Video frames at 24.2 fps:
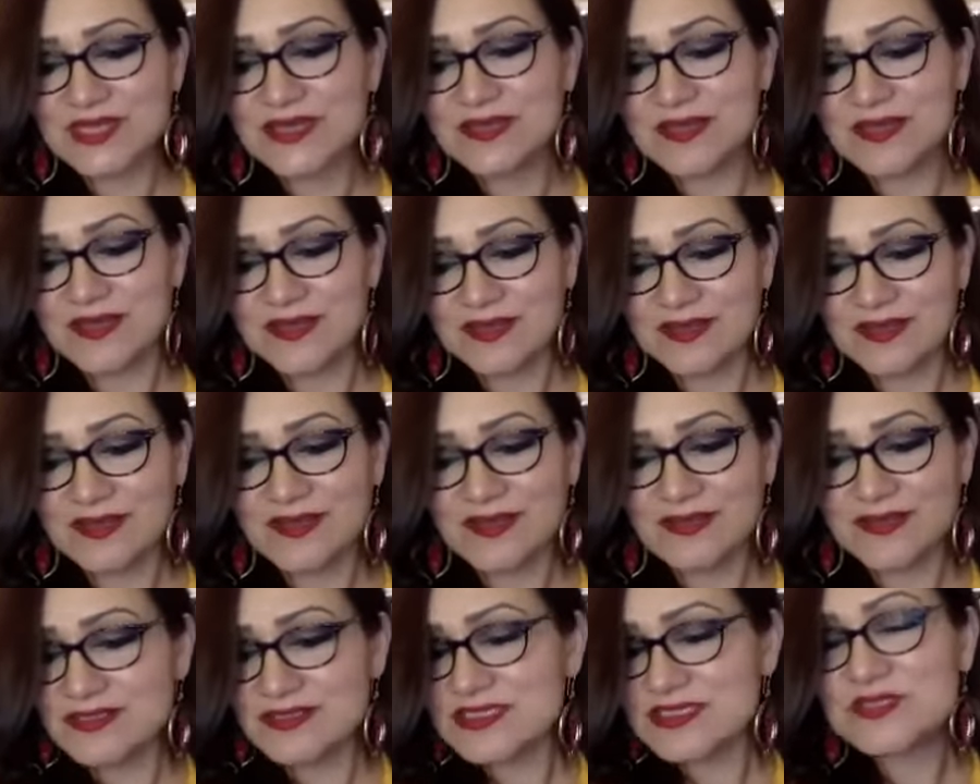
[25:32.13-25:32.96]
and
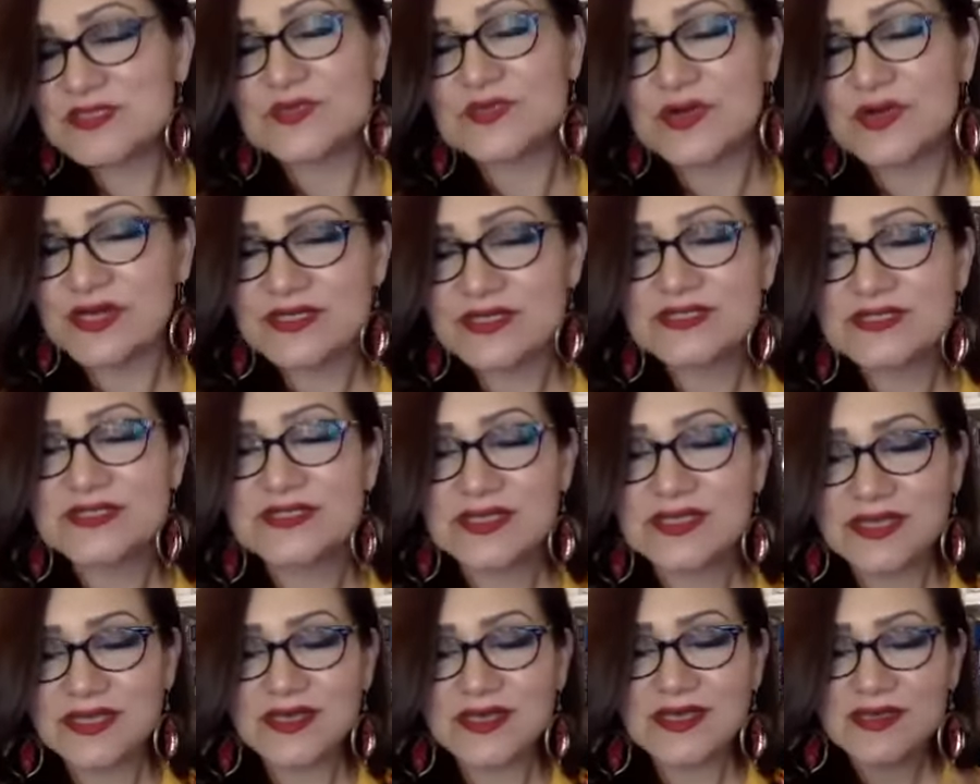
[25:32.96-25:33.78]
I just worked
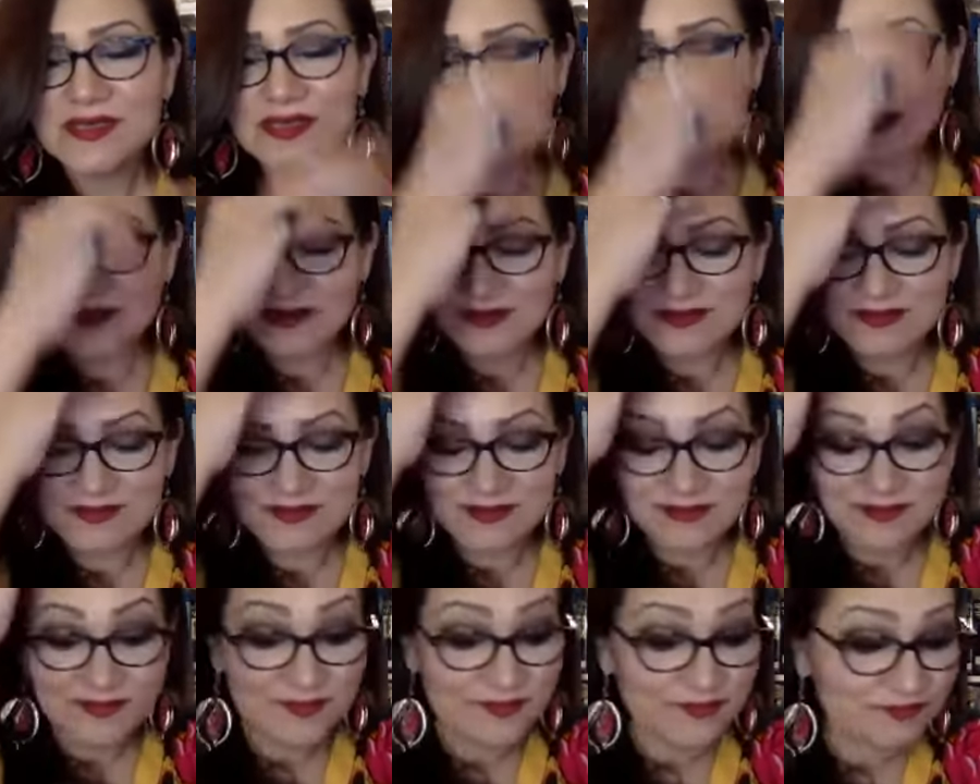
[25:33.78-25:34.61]

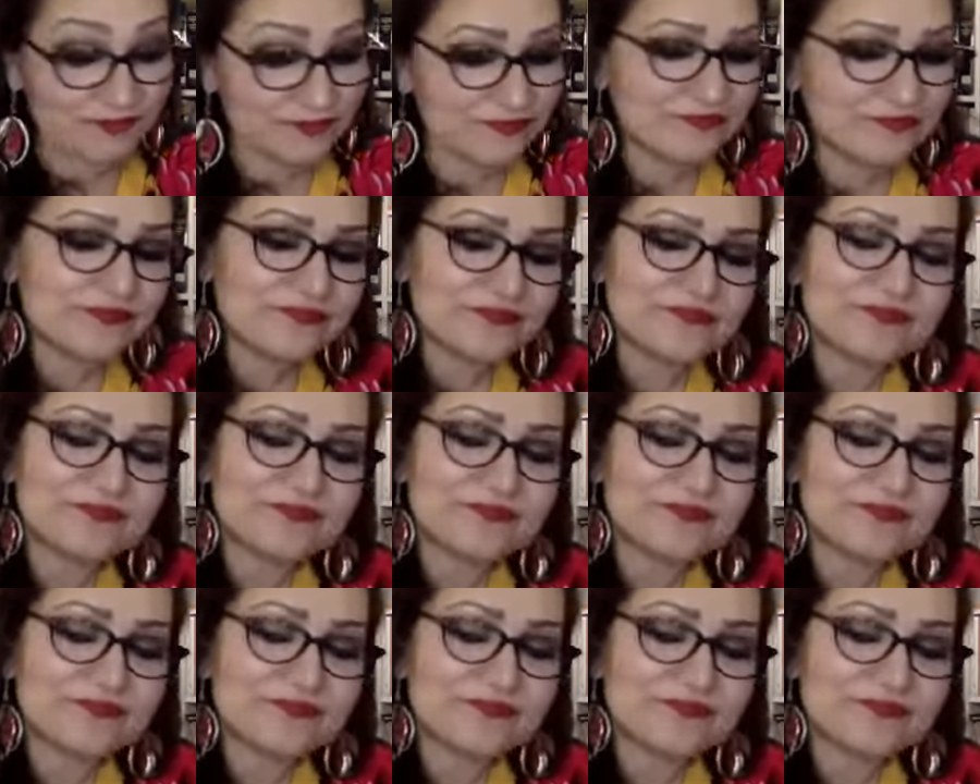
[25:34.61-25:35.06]
totally